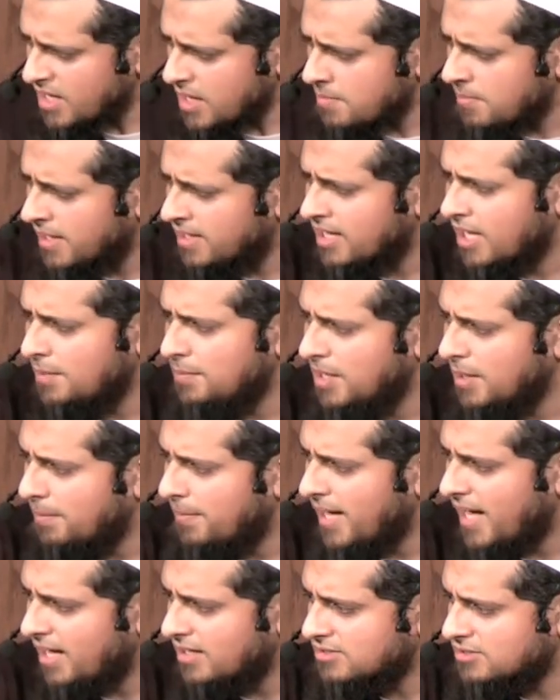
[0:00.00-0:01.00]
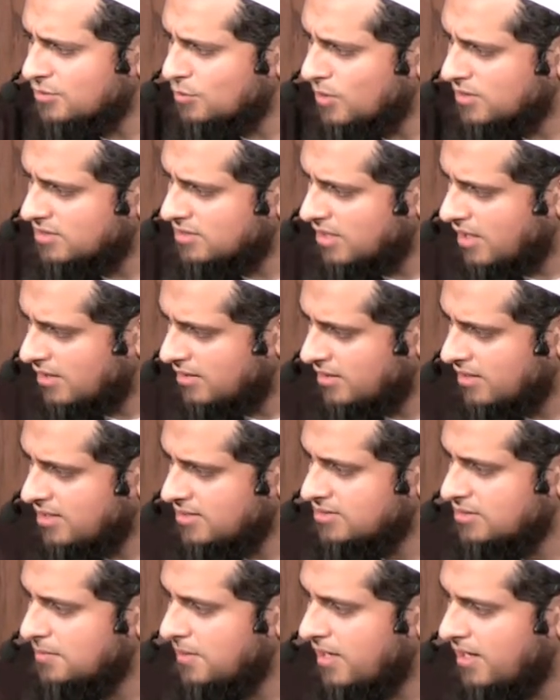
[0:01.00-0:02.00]
by coming back to what Allah
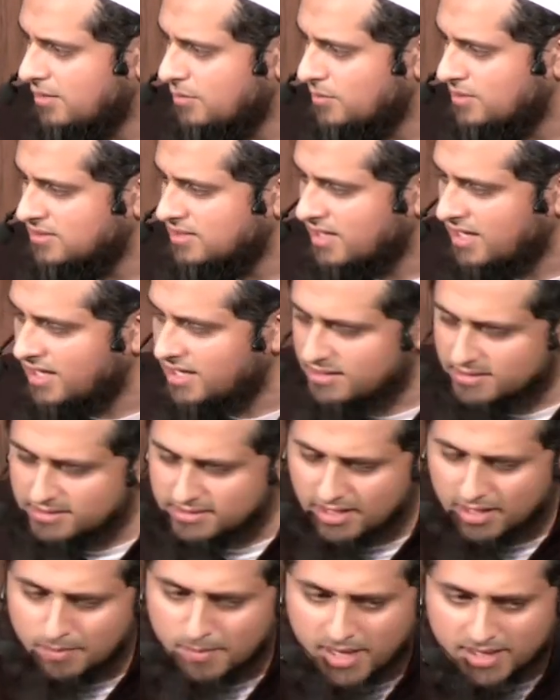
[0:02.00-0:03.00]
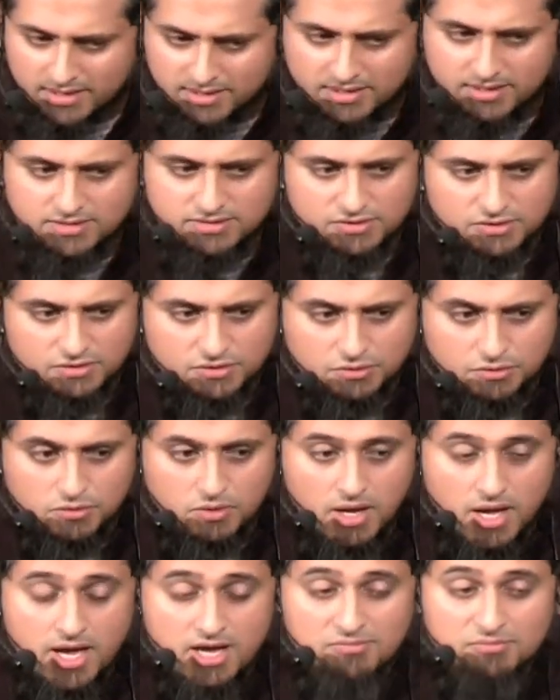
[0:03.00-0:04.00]
subhanahu wa ta'ala is commanding us to do,
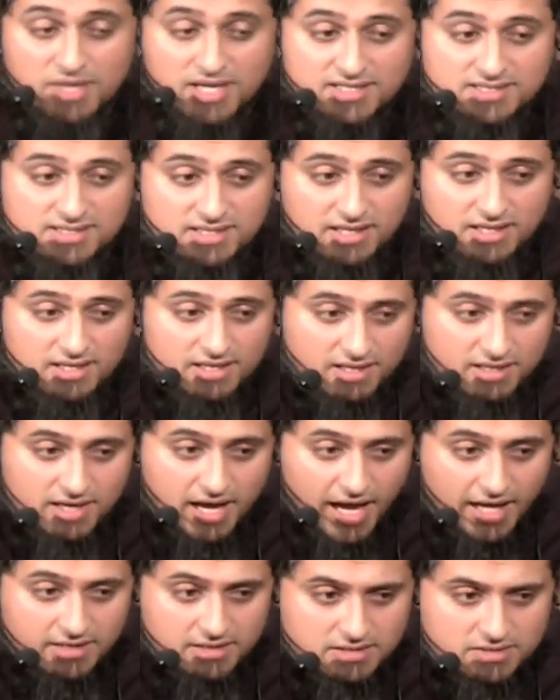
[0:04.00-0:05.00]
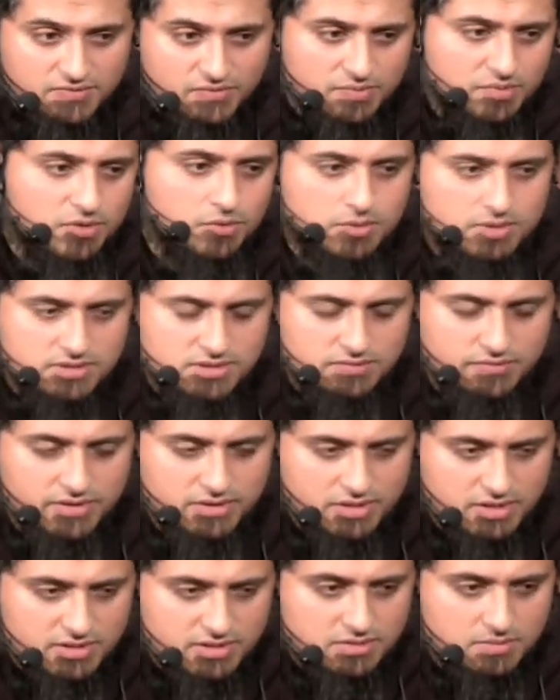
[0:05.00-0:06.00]
by seeking guidance from the words of
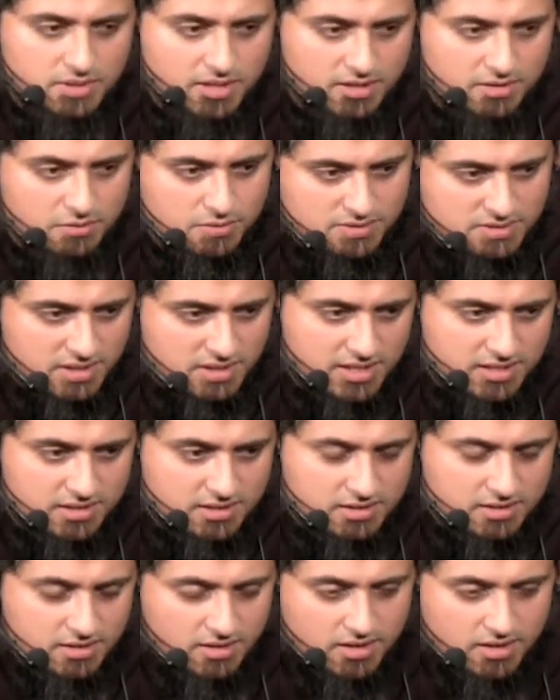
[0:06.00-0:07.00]
Allah subhanahu wa ta'ala.